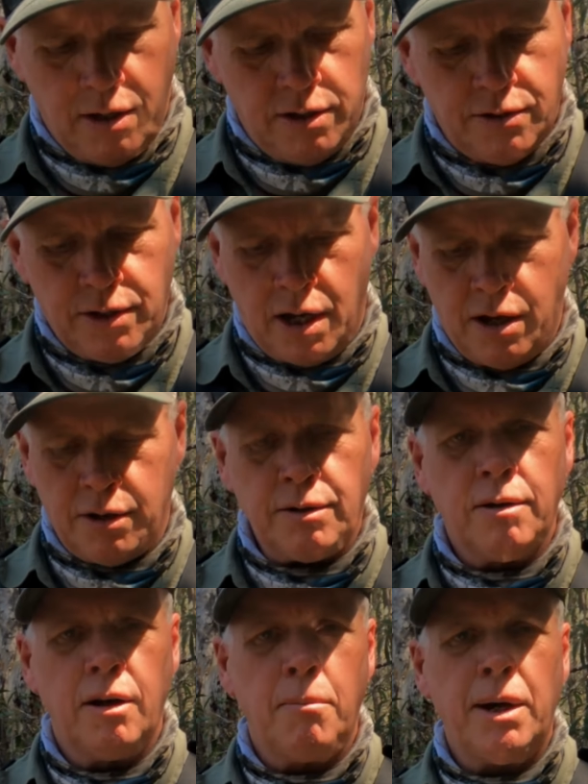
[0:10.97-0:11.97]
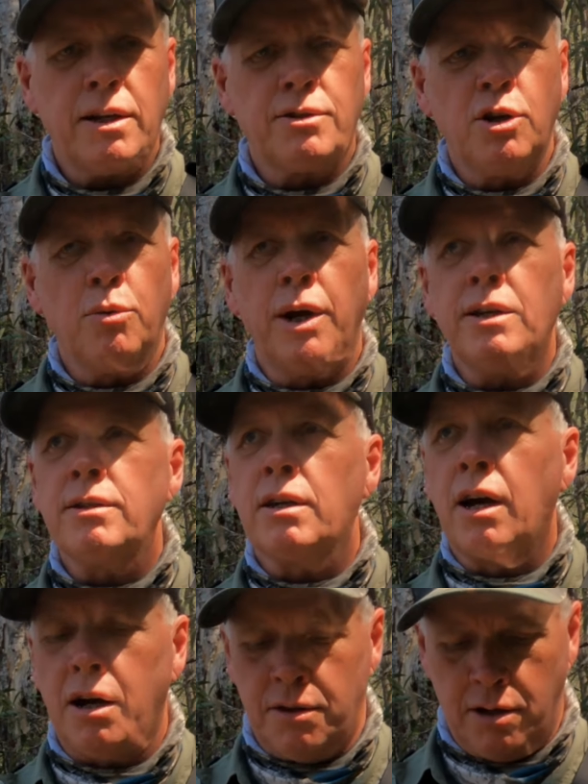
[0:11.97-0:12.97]
So, about 2 weeks
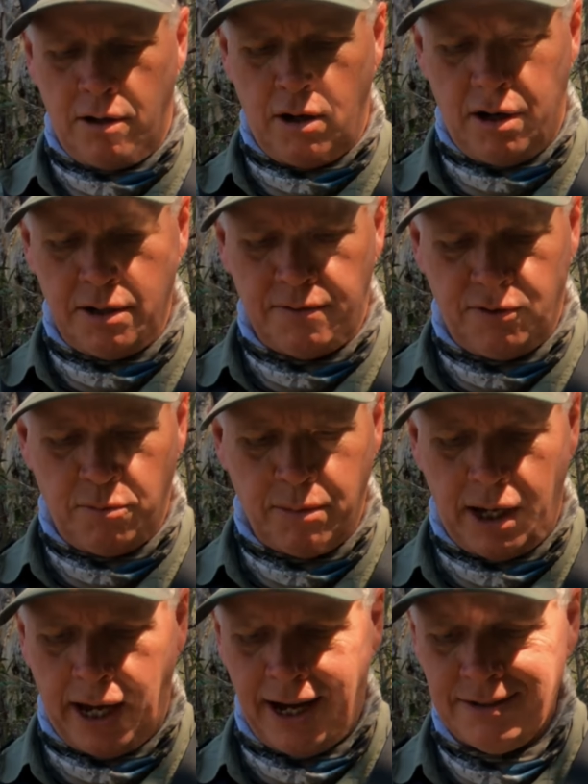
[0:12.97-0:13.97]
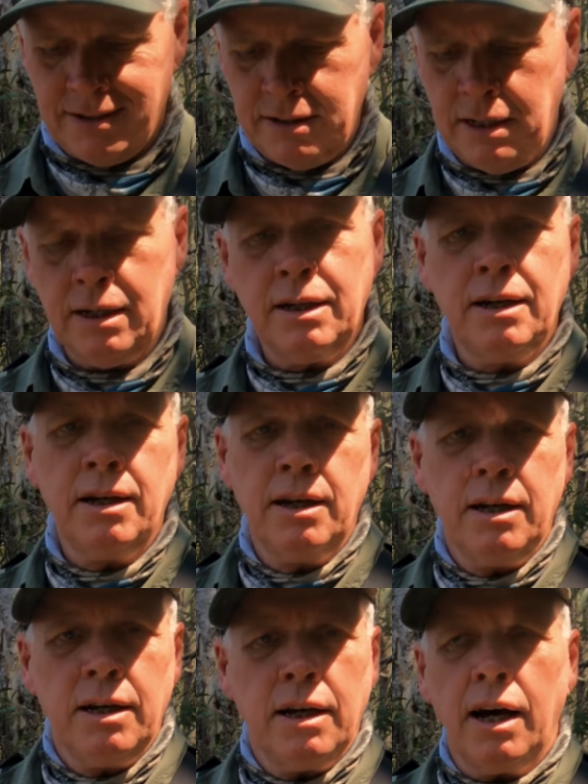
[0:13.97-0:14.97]
ago, the guys from OutIn
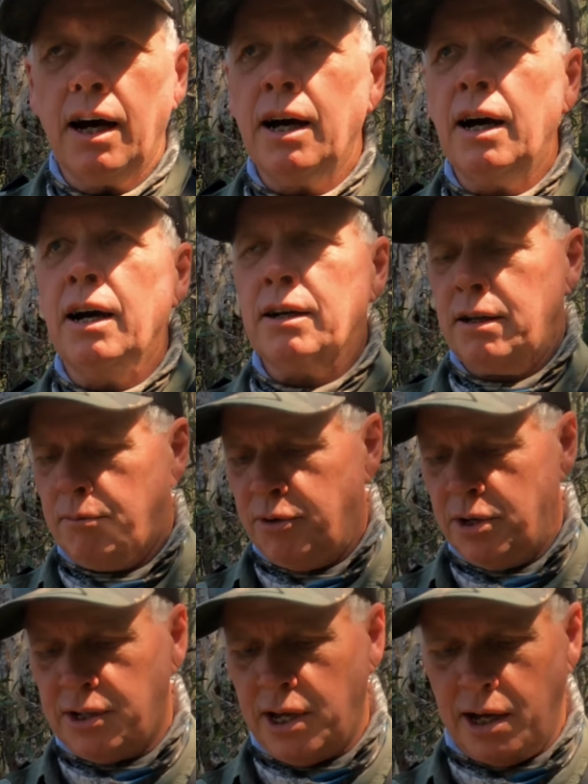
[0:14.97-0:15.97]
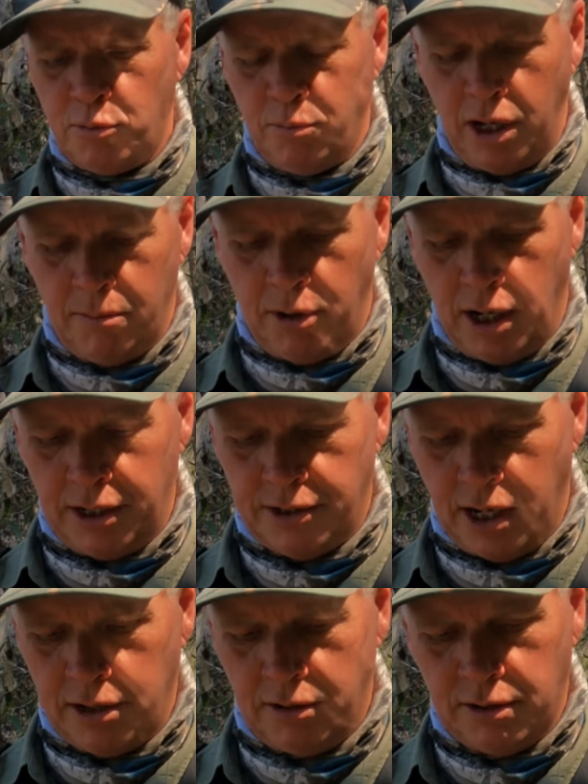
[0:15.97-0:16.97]
reached out to me on my
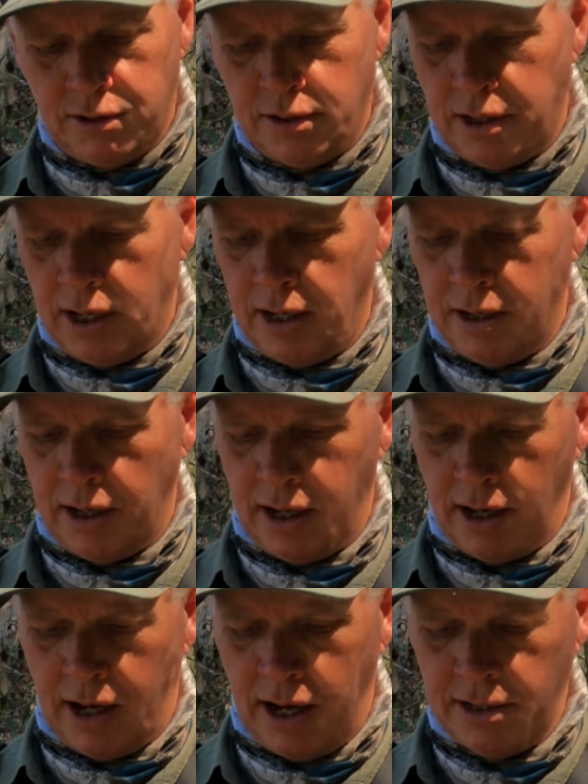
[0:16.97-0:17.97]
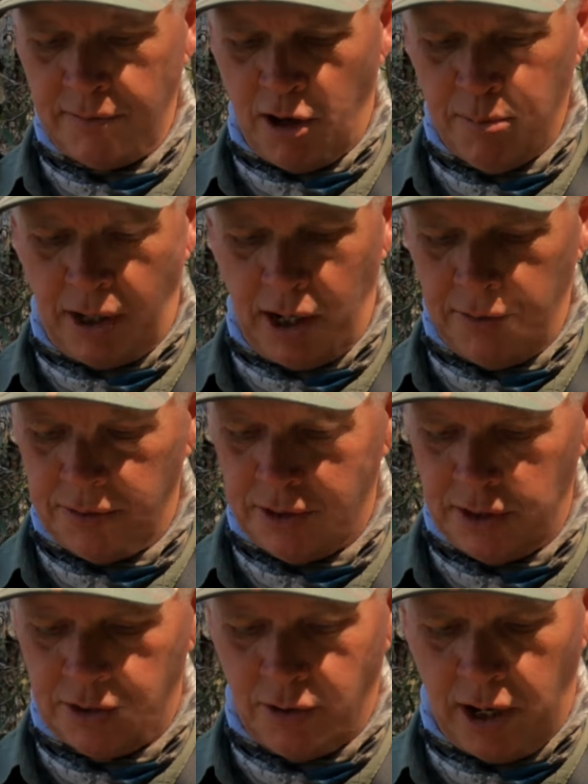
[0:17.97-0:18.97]
channel and asked if I'd be interested
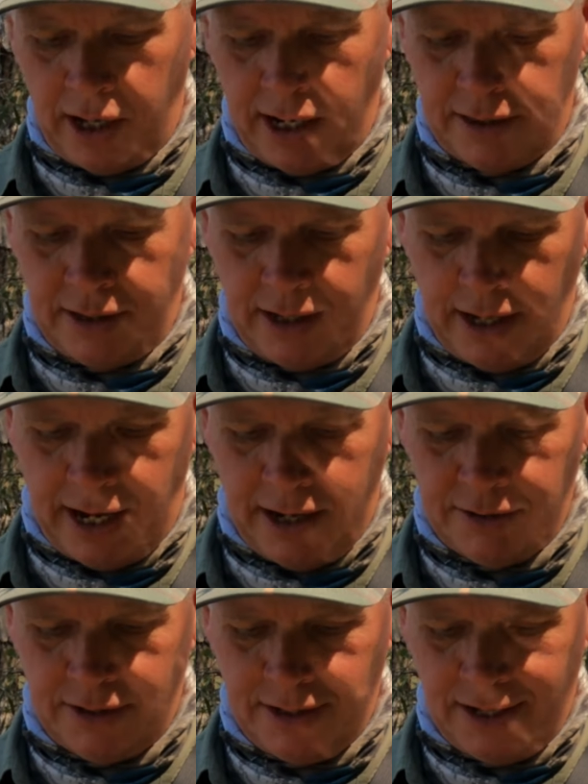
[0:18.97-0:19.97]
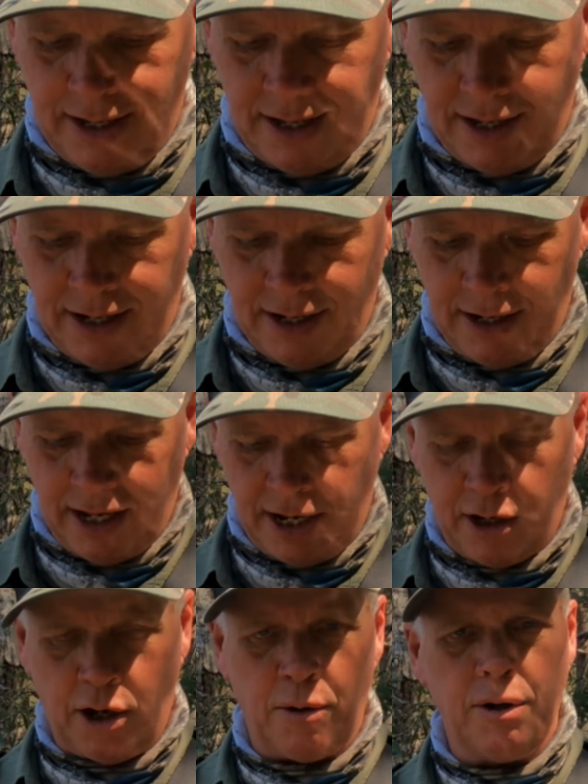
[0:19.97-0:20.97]
in trying out the OutIn
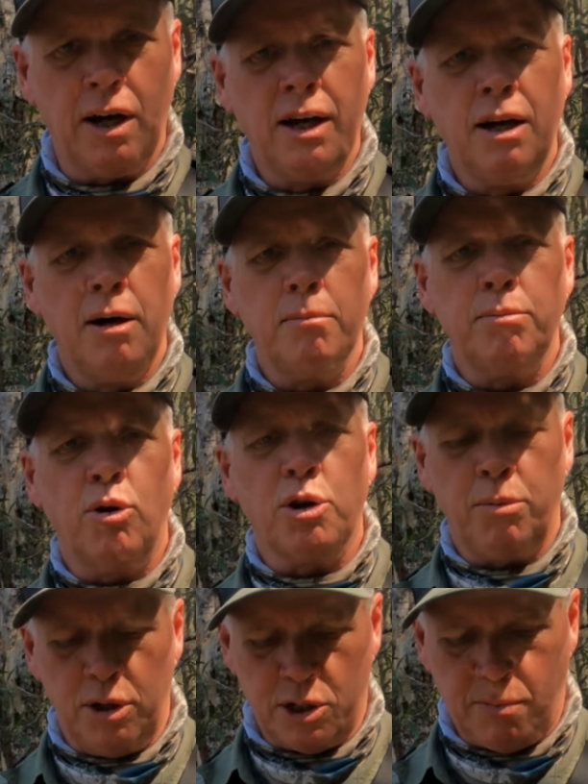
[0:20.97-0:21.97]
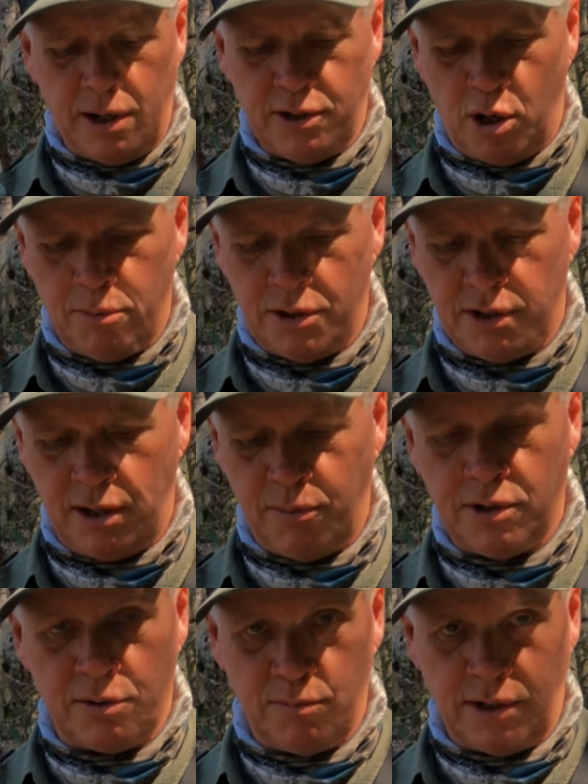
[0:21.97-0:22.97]
Nano Portable Espresso Machine, which
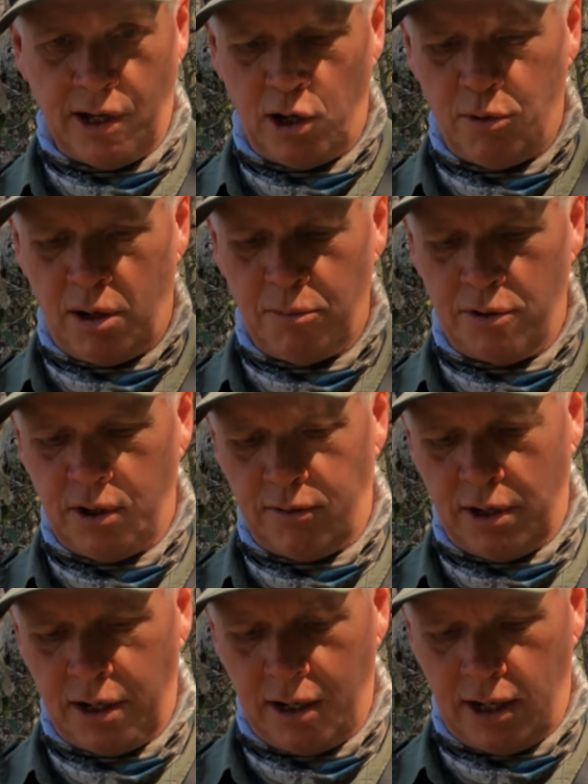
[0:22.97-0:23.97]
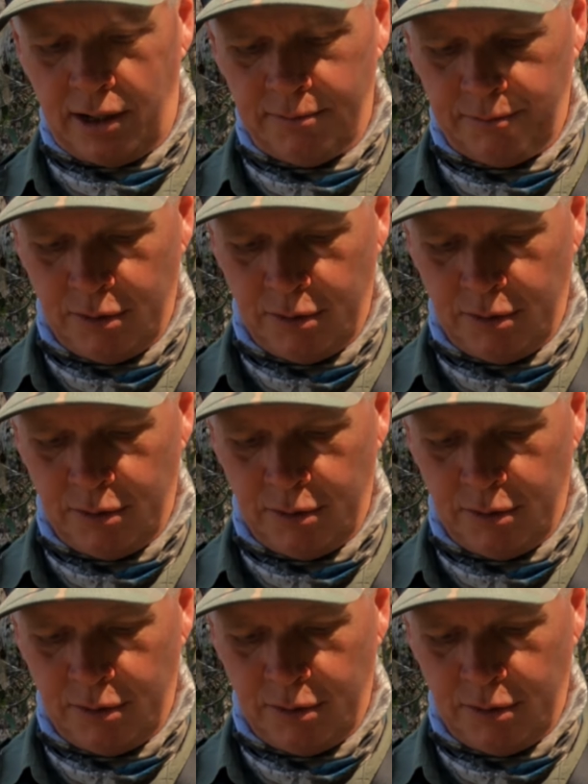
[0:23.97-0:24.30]
is exactly what I'm using right now.